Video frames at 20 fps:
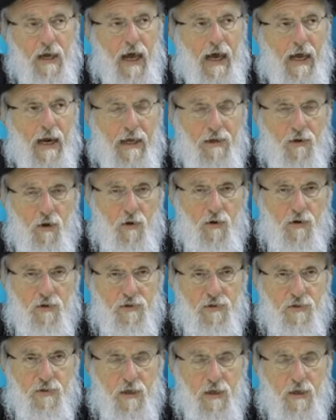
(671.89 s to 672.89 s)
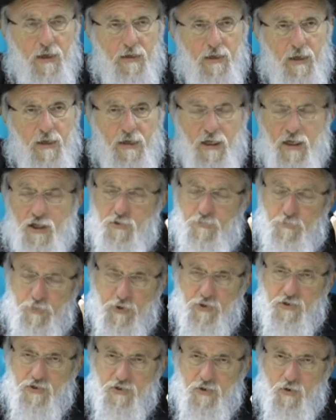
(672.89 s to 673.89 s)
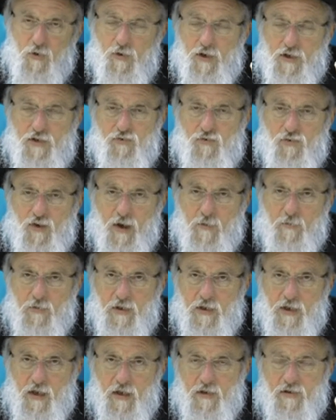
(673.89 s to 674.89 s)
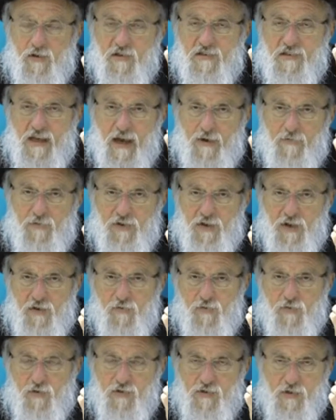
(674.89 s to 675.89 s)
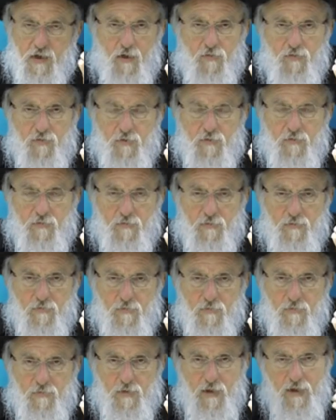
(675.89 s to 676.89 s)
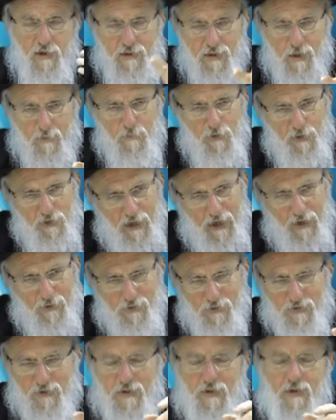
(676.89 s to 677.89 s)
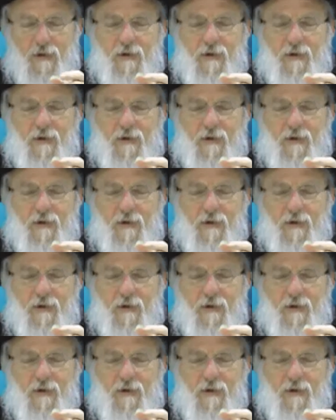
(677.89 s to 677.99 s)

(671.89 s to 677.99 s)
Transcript: And I notice that each person or each family does everything for itself, except build houses.